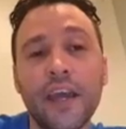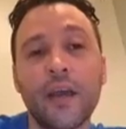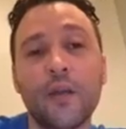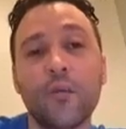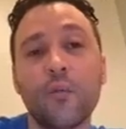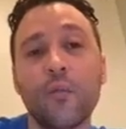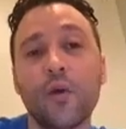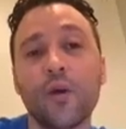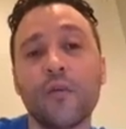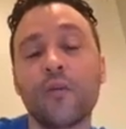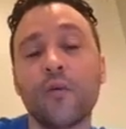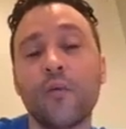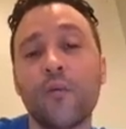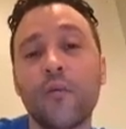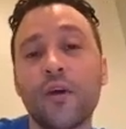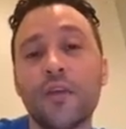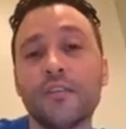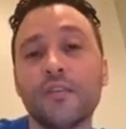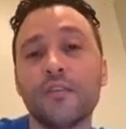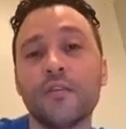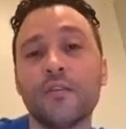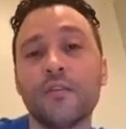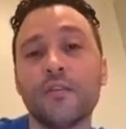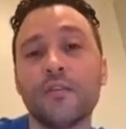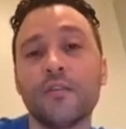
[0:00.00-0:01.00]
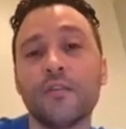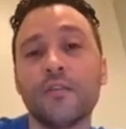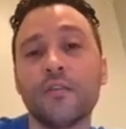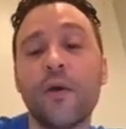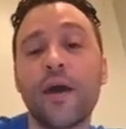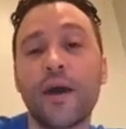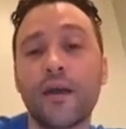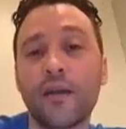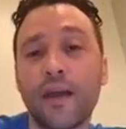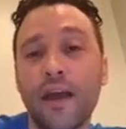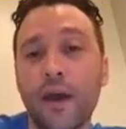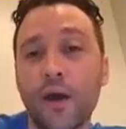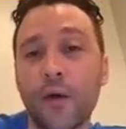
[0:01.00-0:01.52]
And we're the ones who know
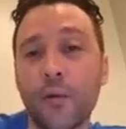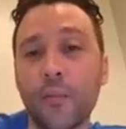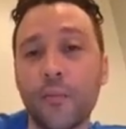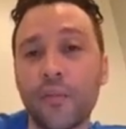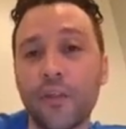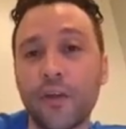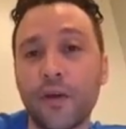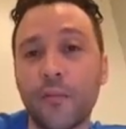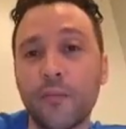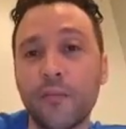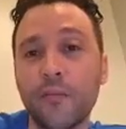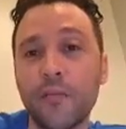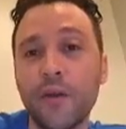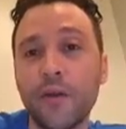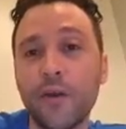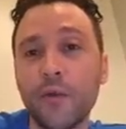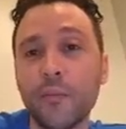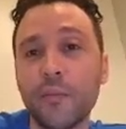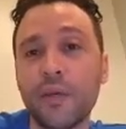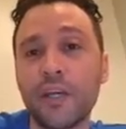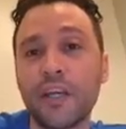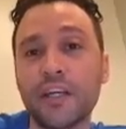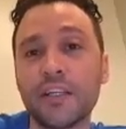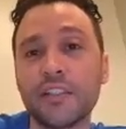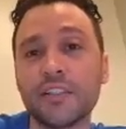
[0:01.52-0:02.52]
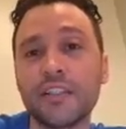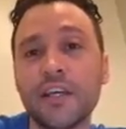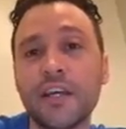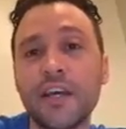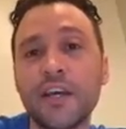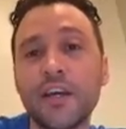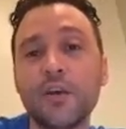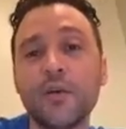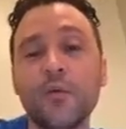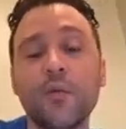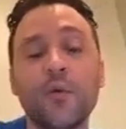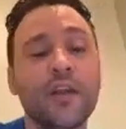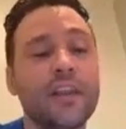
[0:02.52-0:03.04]
how to help them. Because
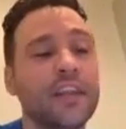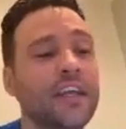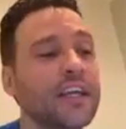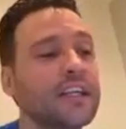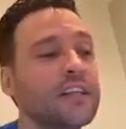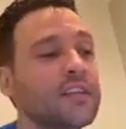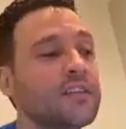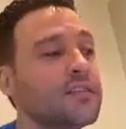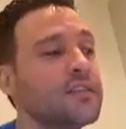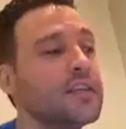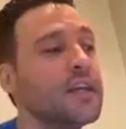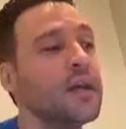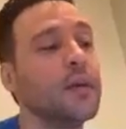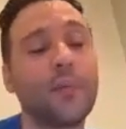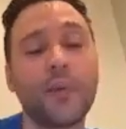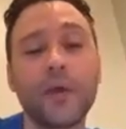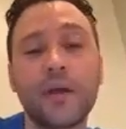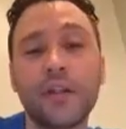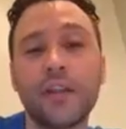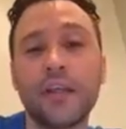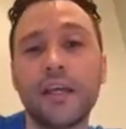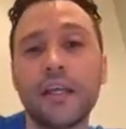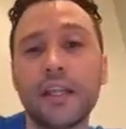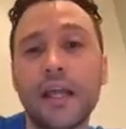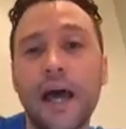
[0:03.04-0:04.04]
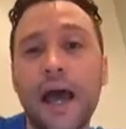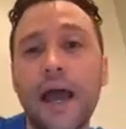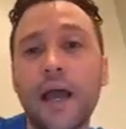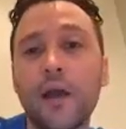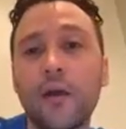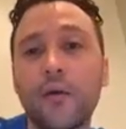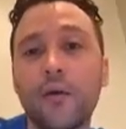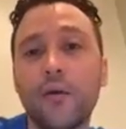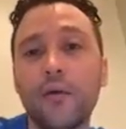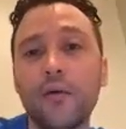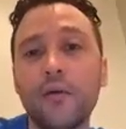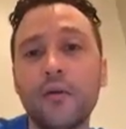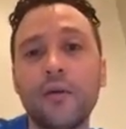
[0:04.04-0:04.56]
what they typically
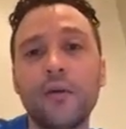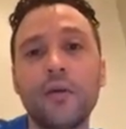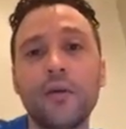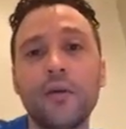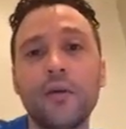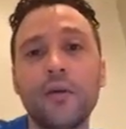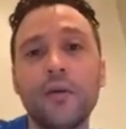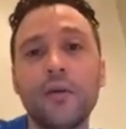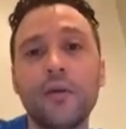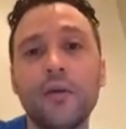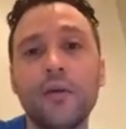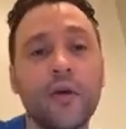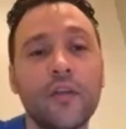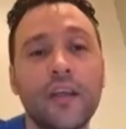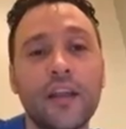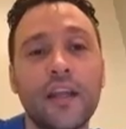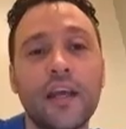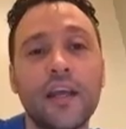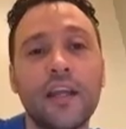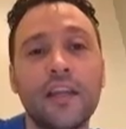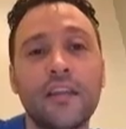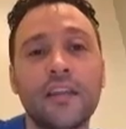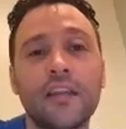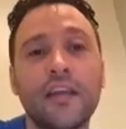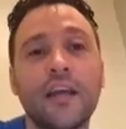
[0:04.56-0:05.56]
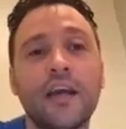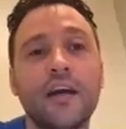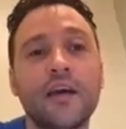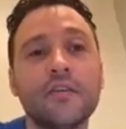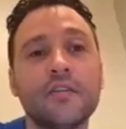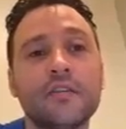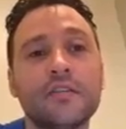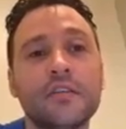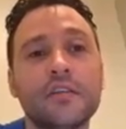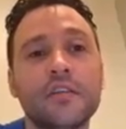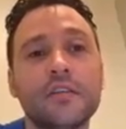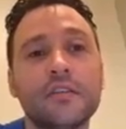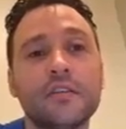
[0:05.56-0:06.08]
lack more than anything
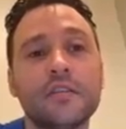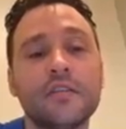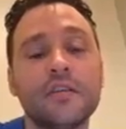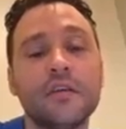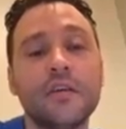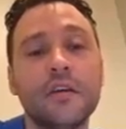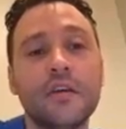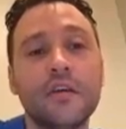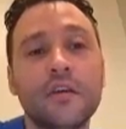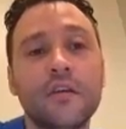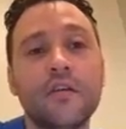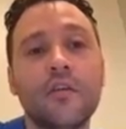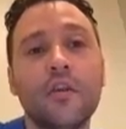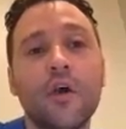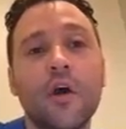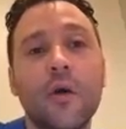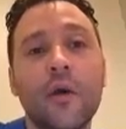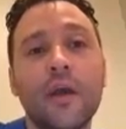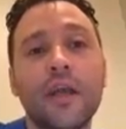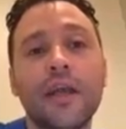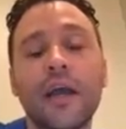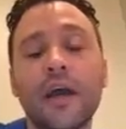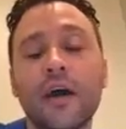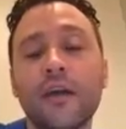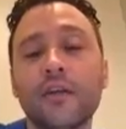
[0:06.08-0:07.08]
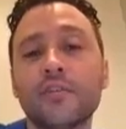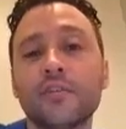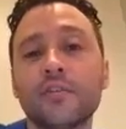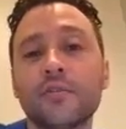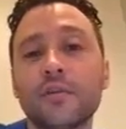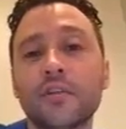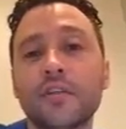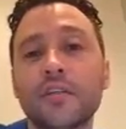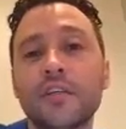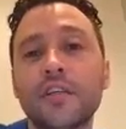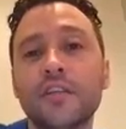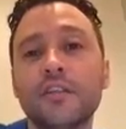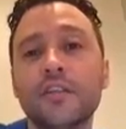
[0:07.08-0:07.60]
else is knowing how to
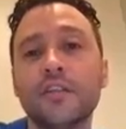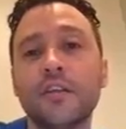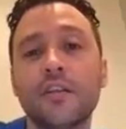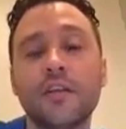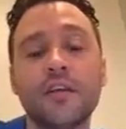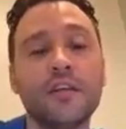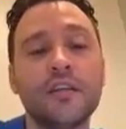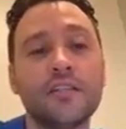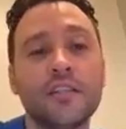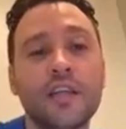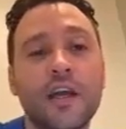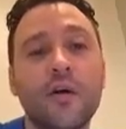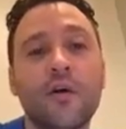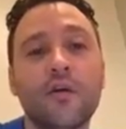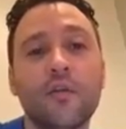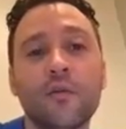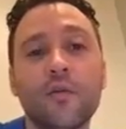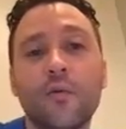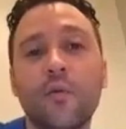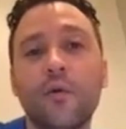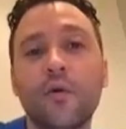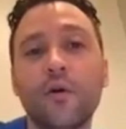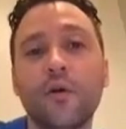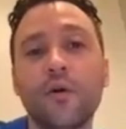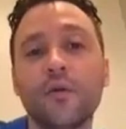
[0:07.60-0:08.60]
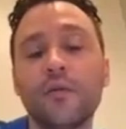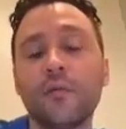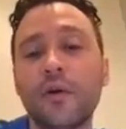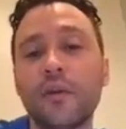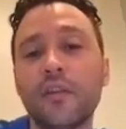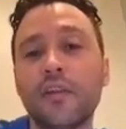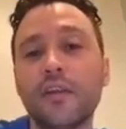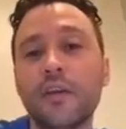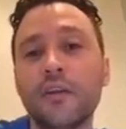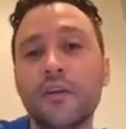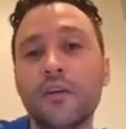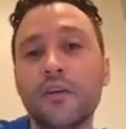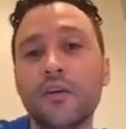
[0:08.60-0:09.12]
strategically tell the world
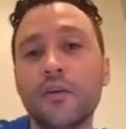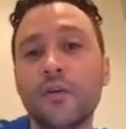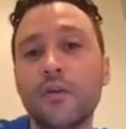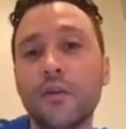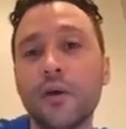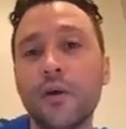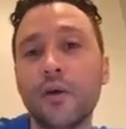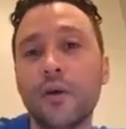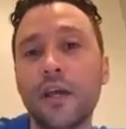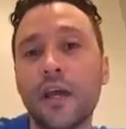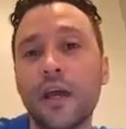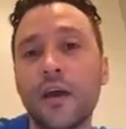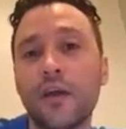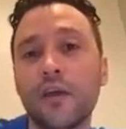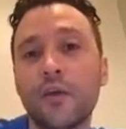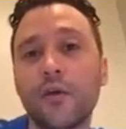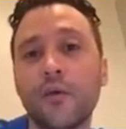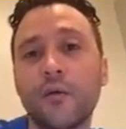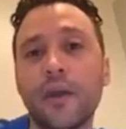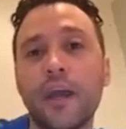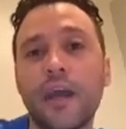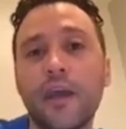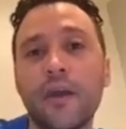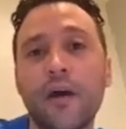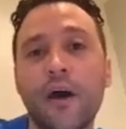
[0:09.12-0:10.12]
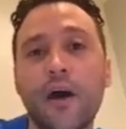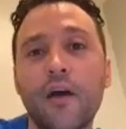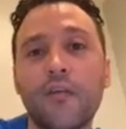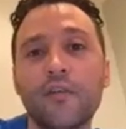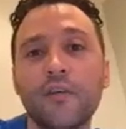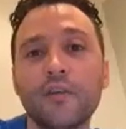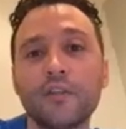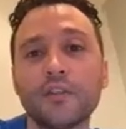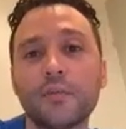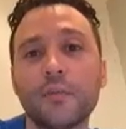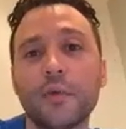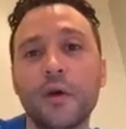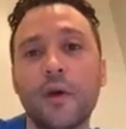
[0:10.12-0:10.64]
what they do, knowing how to create
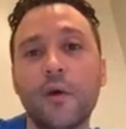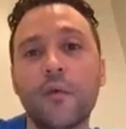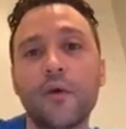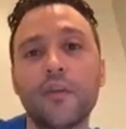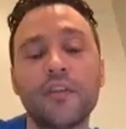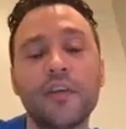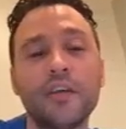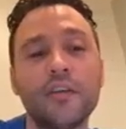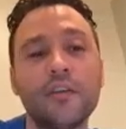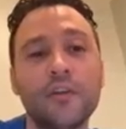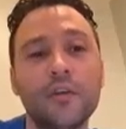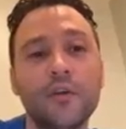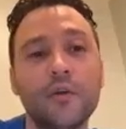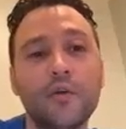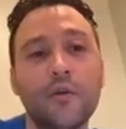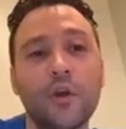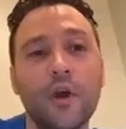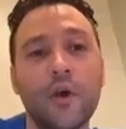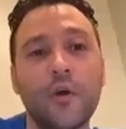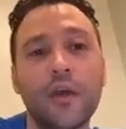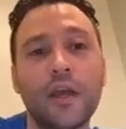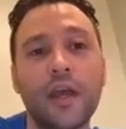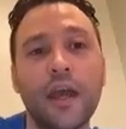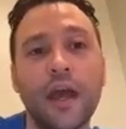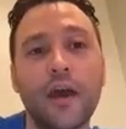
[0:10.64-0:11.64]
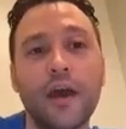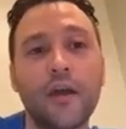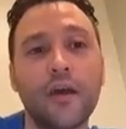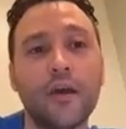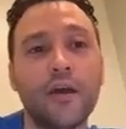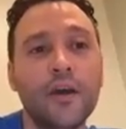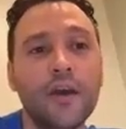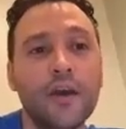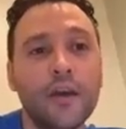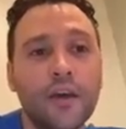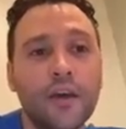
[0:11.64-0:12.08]
offers about what they do, knowing how to